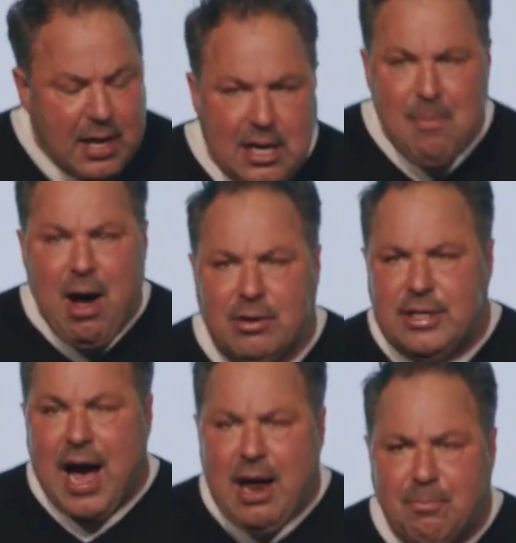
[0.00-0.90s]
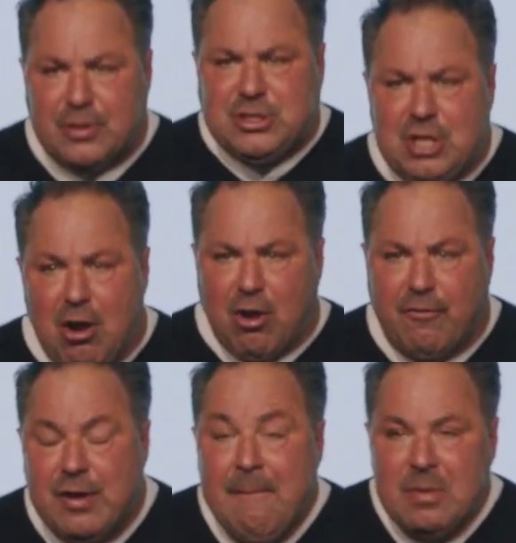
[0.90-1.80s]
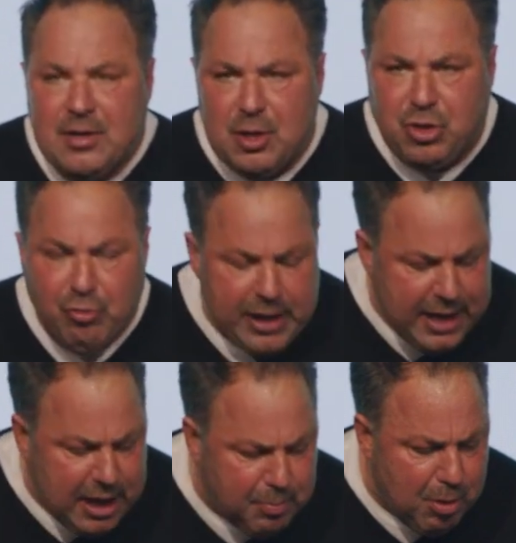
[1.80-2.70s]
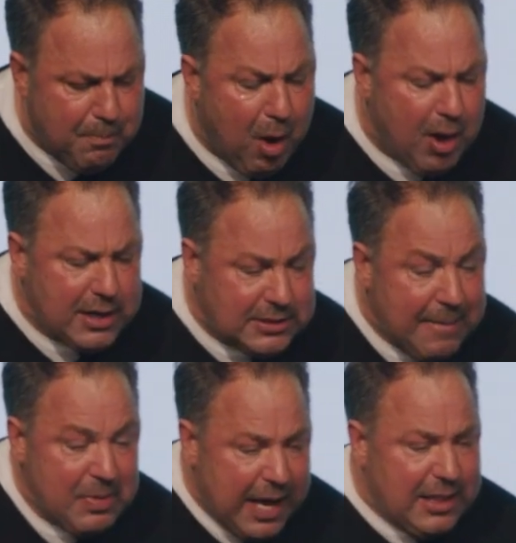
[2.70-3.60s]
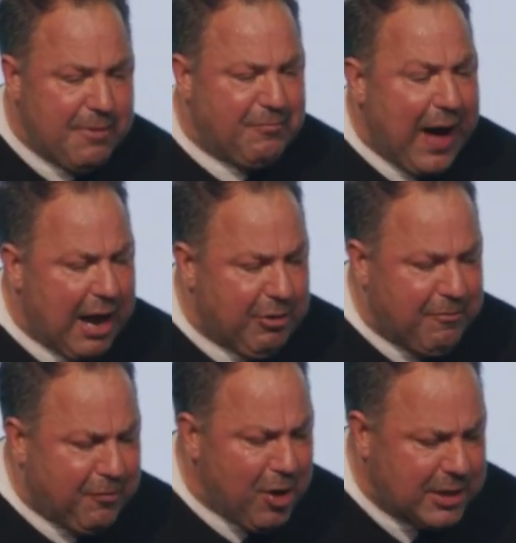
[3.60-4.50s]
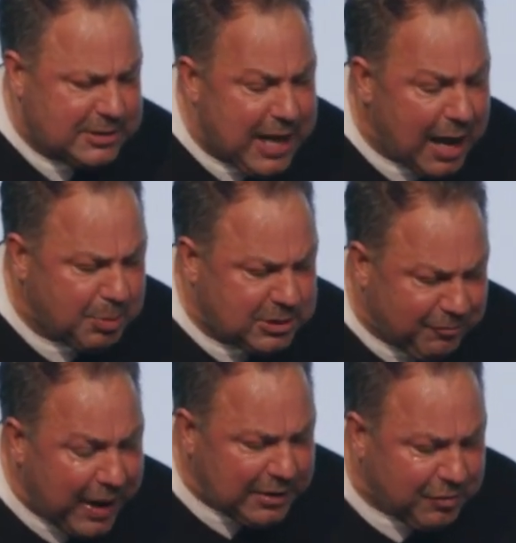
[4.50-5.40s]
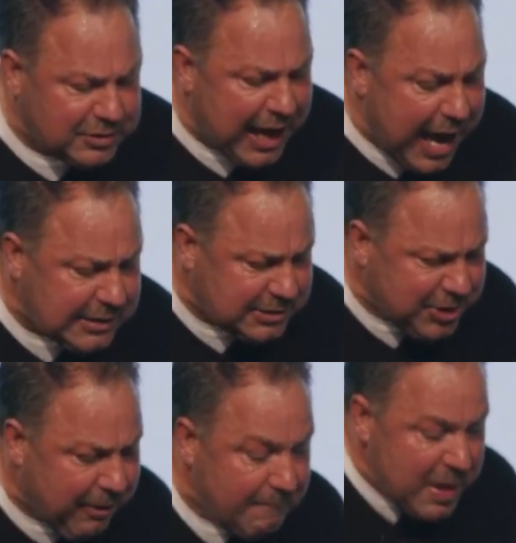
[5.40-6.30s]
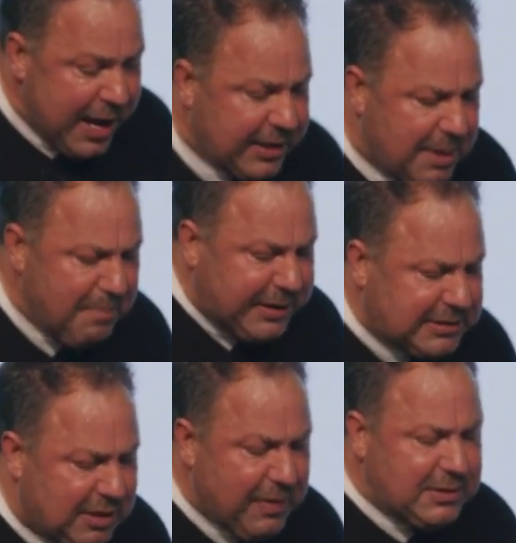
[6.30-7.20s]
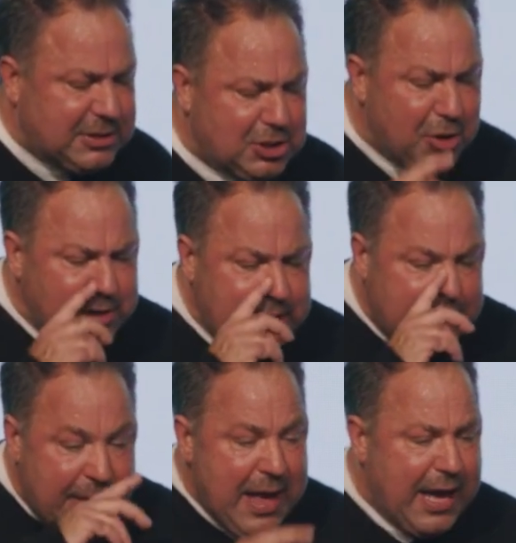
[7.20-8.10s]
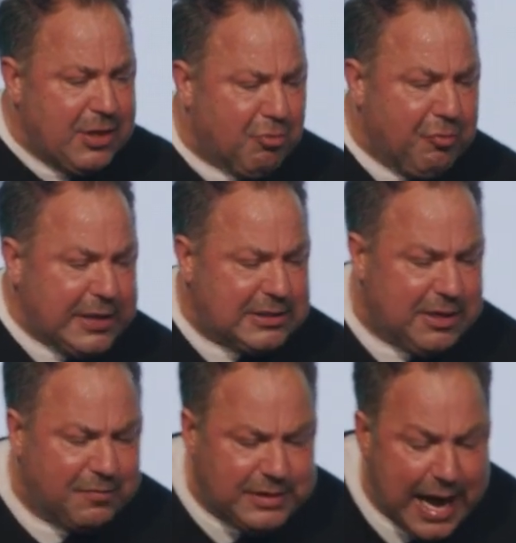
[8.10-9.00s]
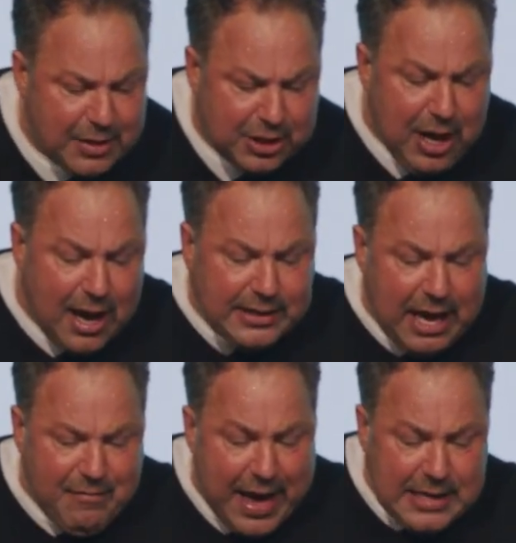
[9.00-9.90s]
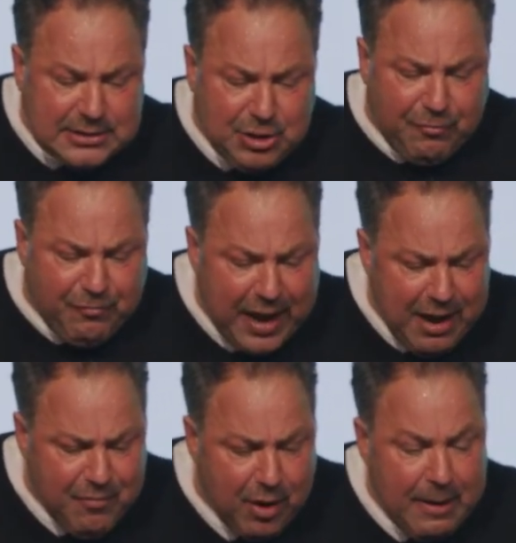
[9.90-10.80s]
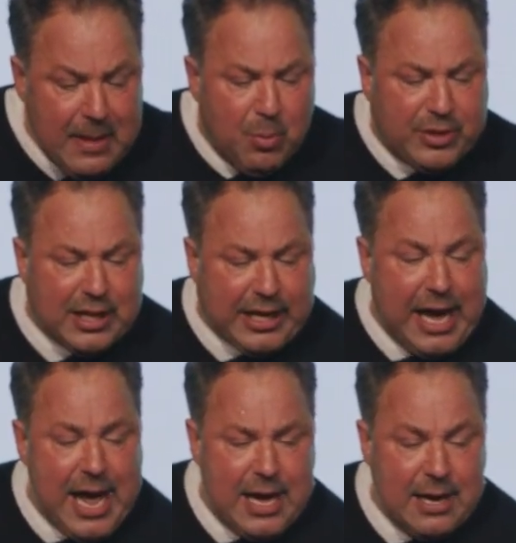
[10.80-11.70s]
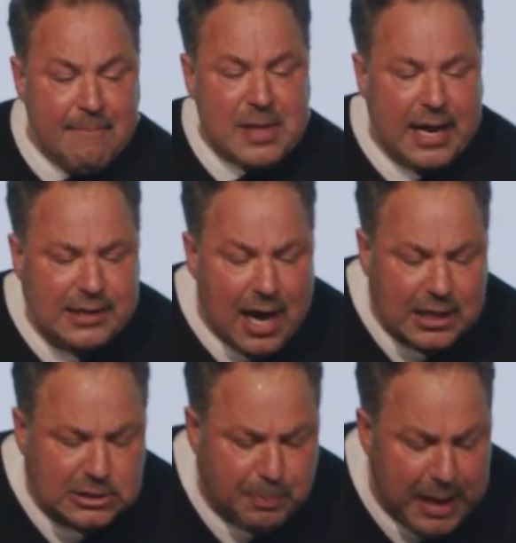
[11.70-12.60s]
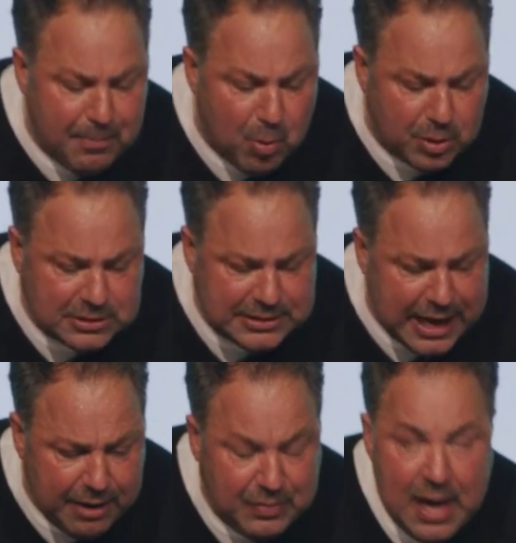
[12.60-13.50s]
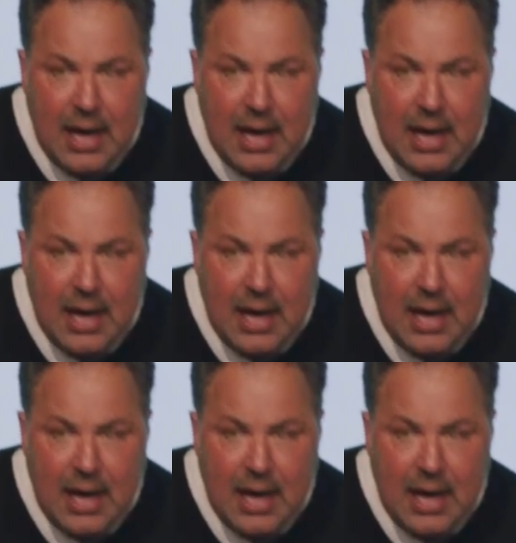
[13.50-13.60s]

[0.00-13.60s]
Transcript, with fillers: Come on, God preserved the three Hebrew boys in the fiery furnace. God was faithful to Esther in the midst of uncertainty and the risk of death. God gave Esther favor with the king, and God's people were saved.